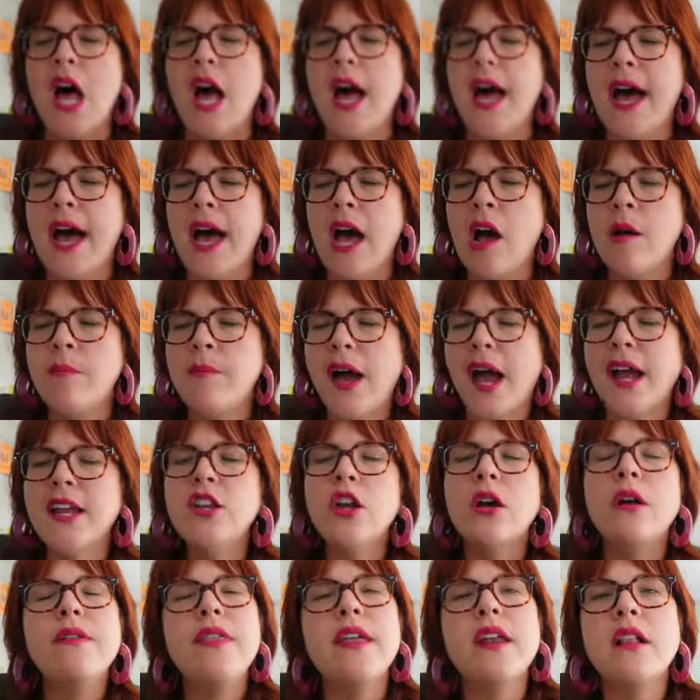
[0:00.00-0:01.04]
Um, I
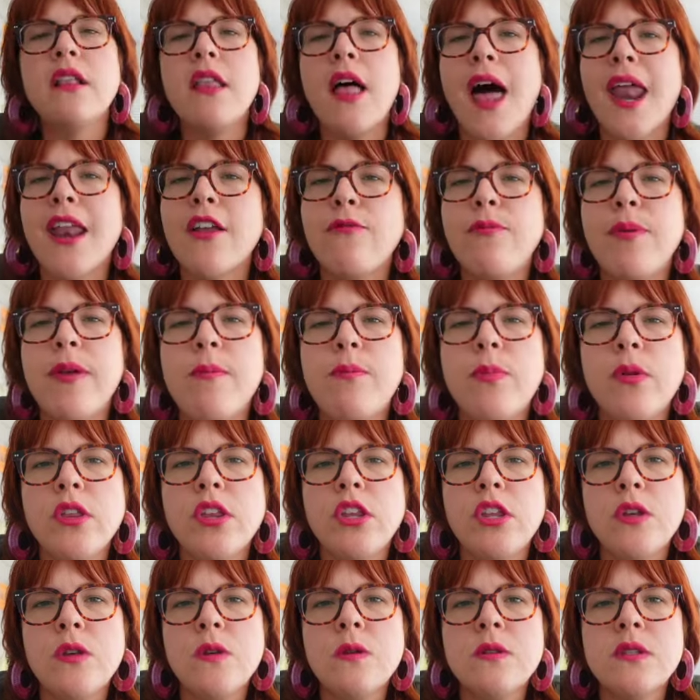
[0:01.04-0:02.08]
know that a lot of people
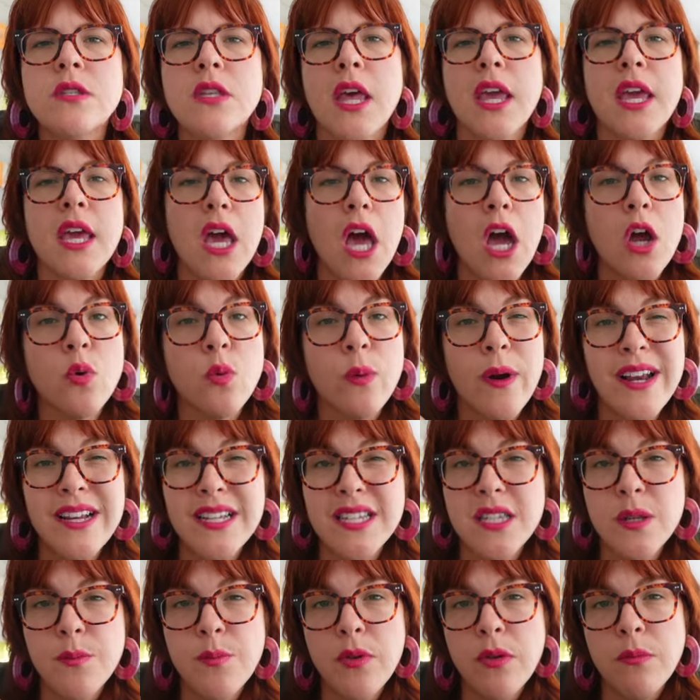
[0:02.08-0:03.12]
use like
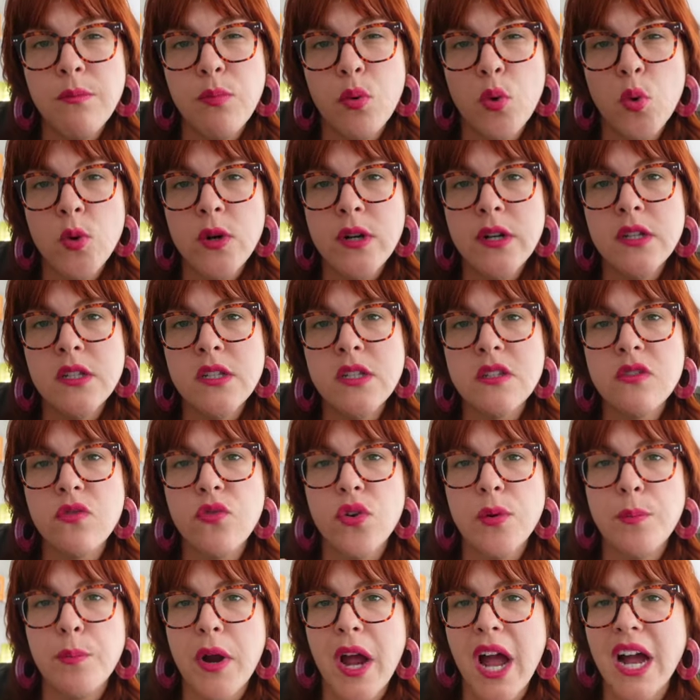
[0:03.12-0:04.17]
erasable boards
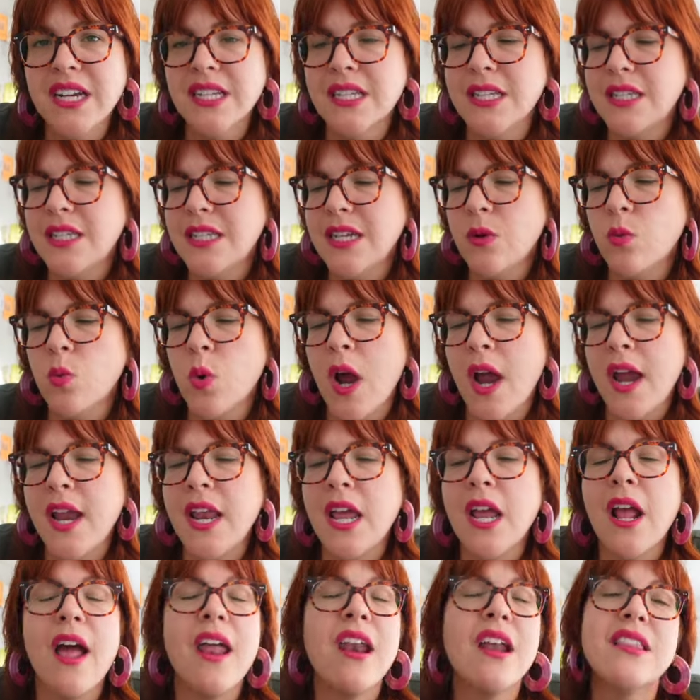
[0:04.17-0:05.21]
for practicing
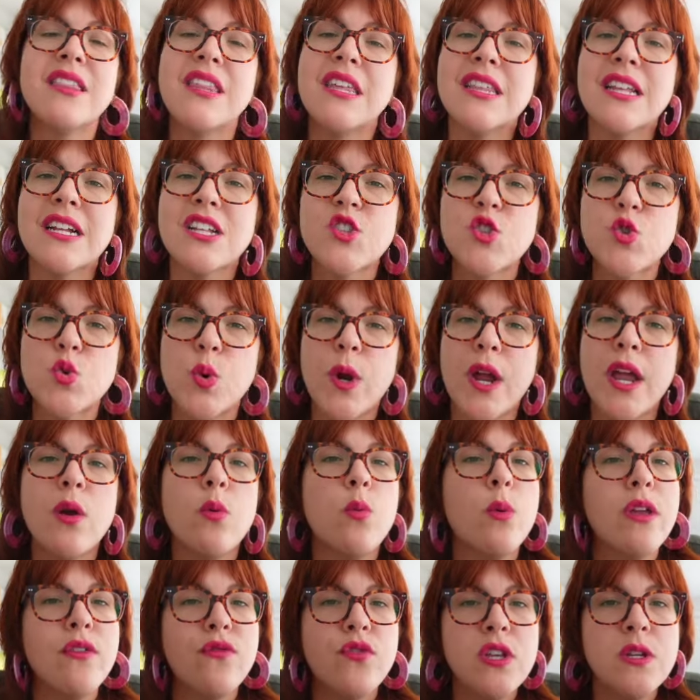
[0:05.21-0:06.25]
writing, and I think that's great.
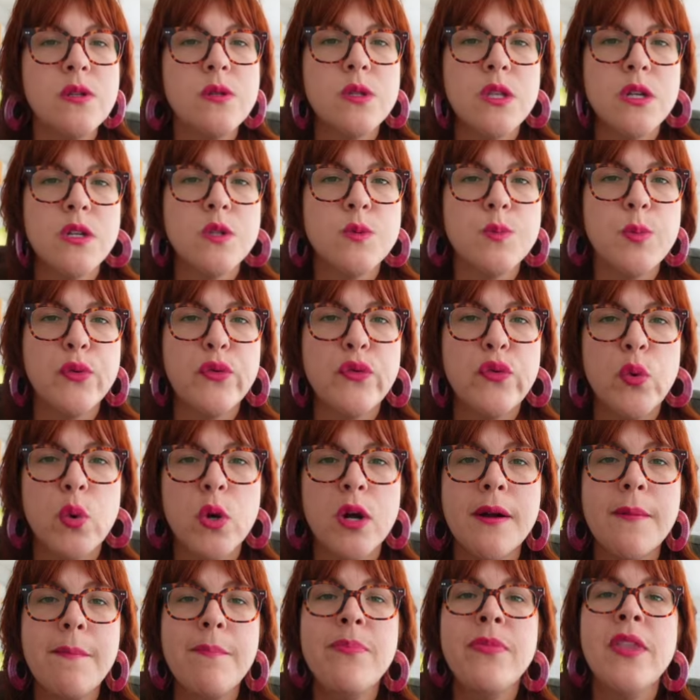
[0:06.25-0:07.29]
We've used those
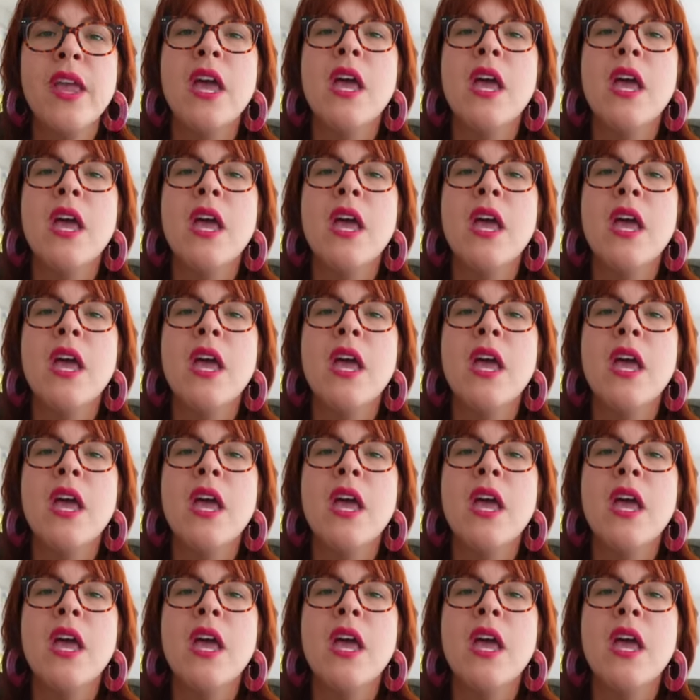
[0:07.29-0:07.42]
before.